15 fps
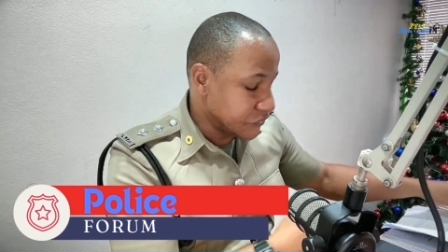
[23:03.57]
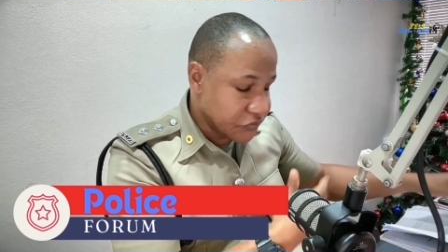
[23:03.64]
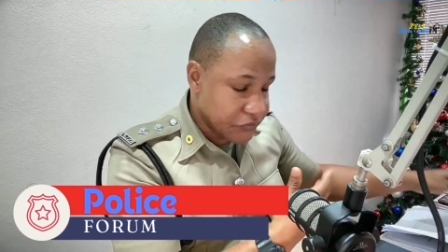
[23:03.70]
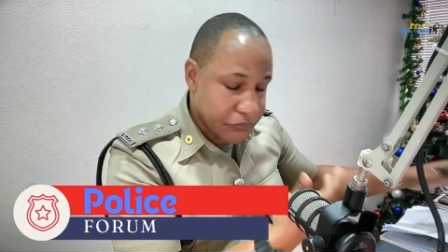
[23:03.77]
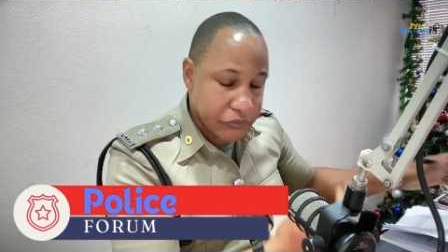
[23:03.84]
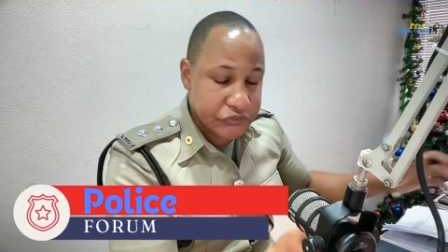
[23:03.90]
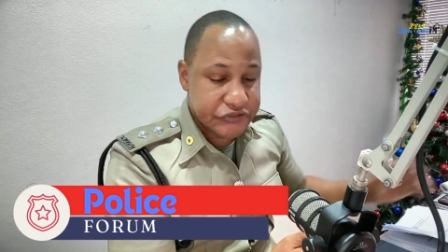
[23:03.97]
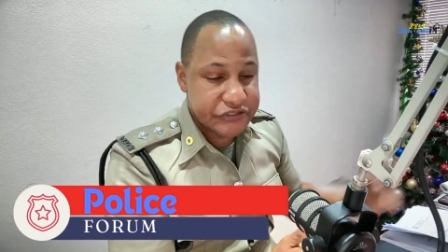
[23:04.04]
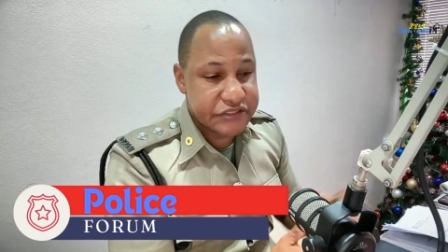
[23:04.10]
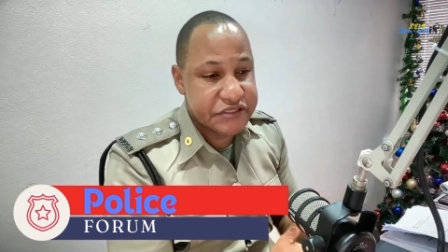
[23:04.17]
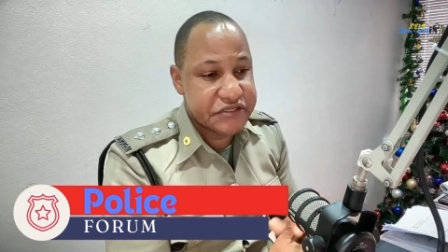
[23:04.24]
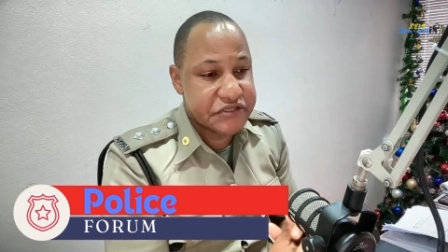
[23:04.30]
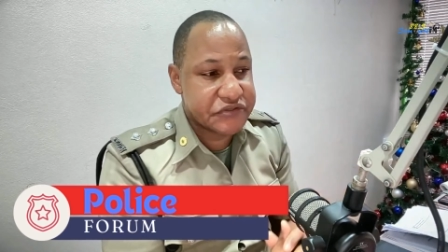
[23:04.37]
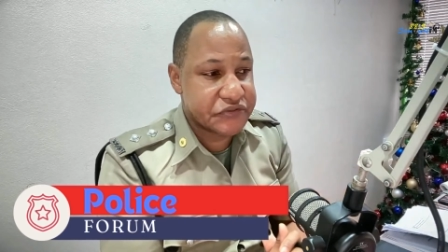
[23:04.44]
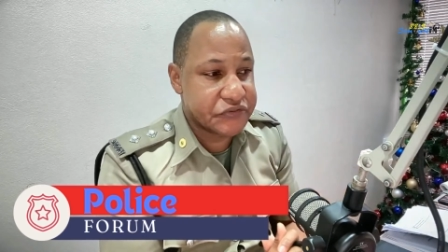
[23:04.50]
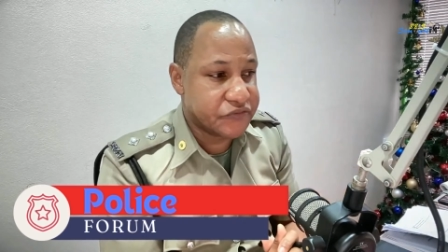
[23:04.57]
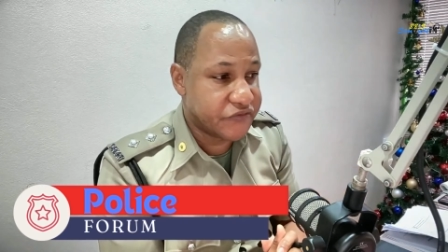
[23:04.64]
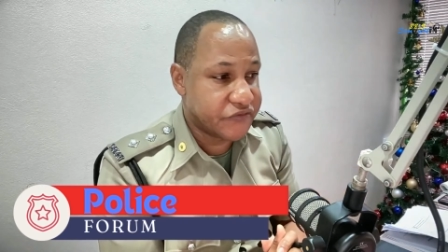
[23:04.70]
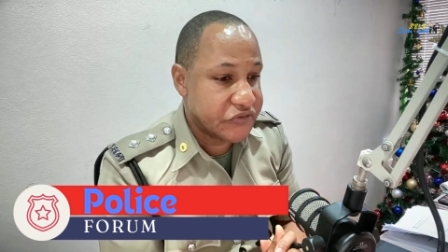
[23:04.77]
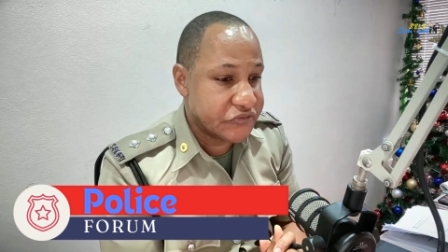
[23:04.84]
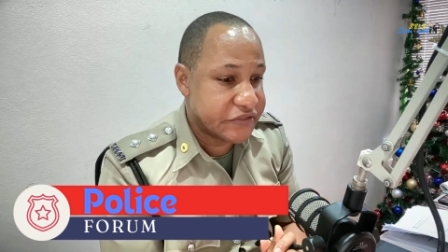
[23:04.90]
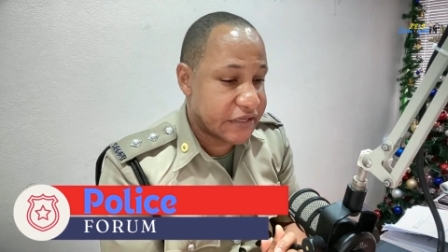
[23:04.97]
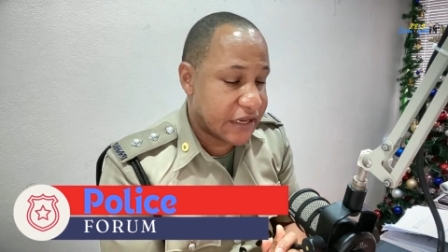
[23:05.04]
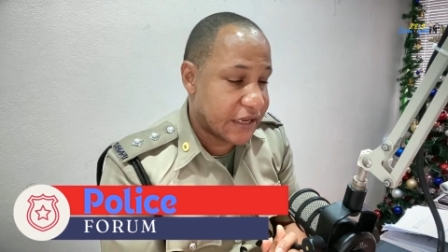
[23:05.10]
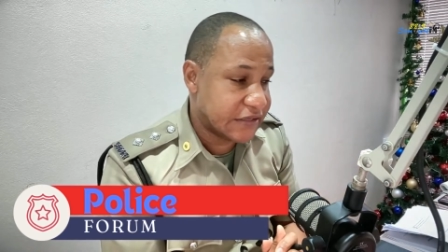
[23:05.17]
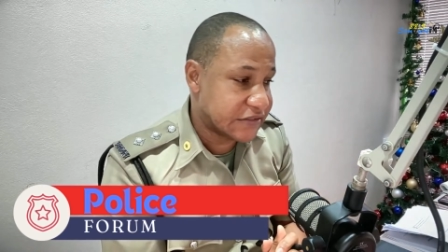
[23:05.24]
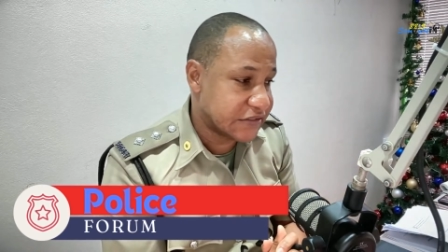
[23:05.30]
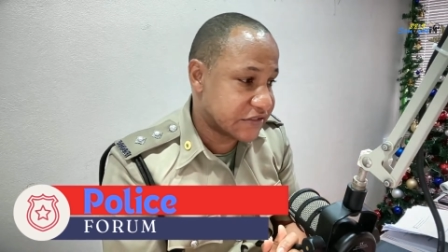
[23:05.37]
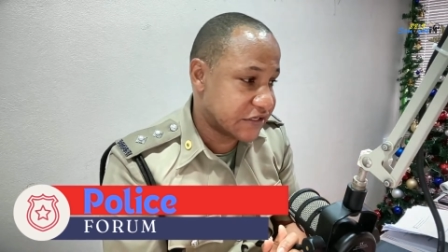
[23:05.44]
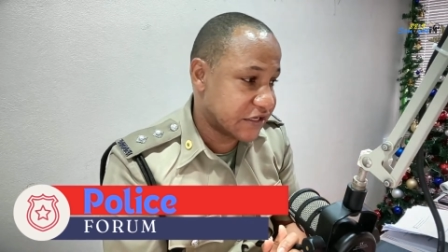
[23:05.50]
to proceed to view the
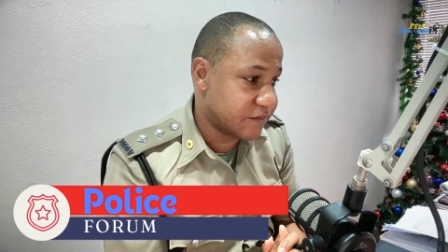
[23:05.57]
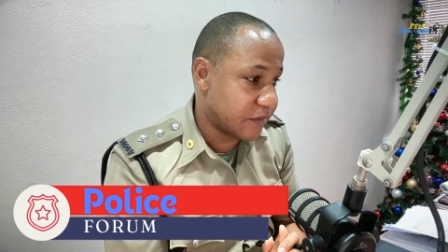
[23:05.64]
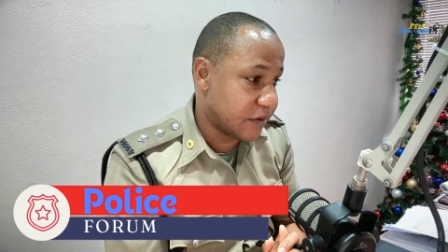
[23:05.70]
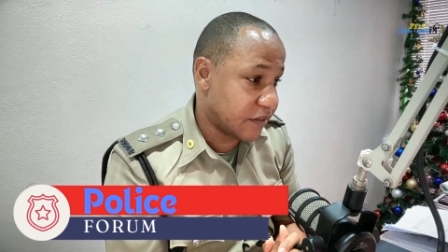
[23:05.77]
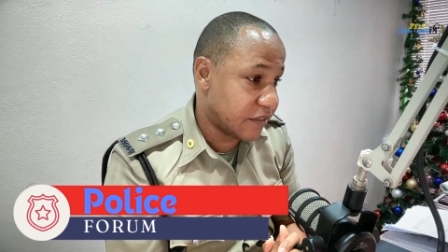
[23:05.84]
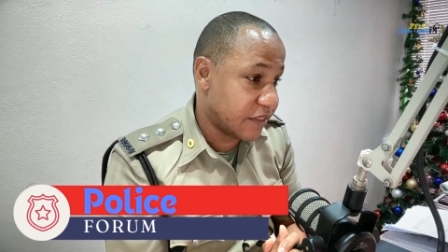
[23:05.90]
entertainment.